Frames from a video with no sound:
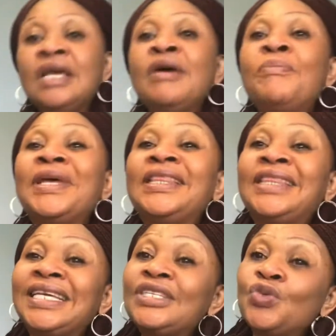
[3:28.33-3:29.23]
But
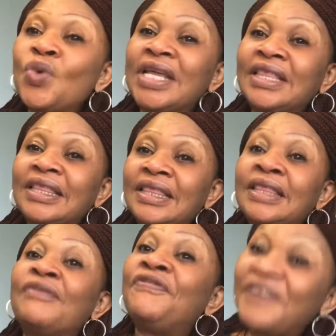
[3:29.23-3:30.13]
this one,
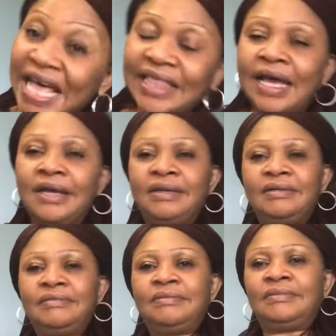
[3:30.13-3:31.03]
the father
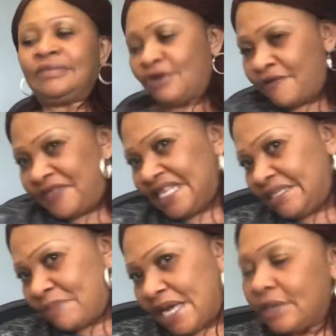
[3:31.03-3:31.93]
of this
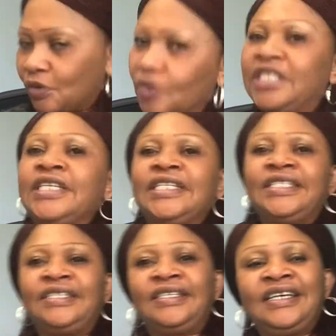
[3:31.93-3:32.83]
man, was in it.